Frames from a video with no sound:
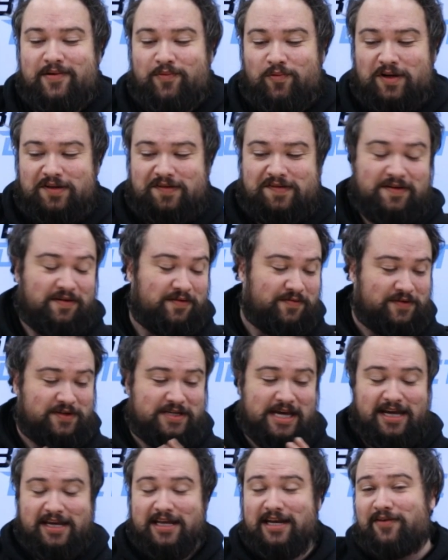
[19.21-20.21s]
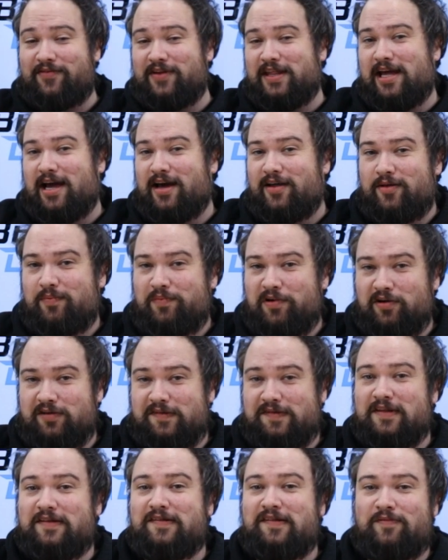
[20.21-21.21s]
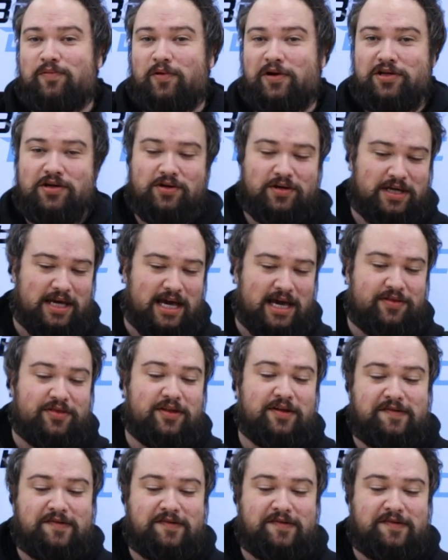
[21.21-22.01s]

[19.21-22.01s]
Once you've taken everything out of the box, this is what you get.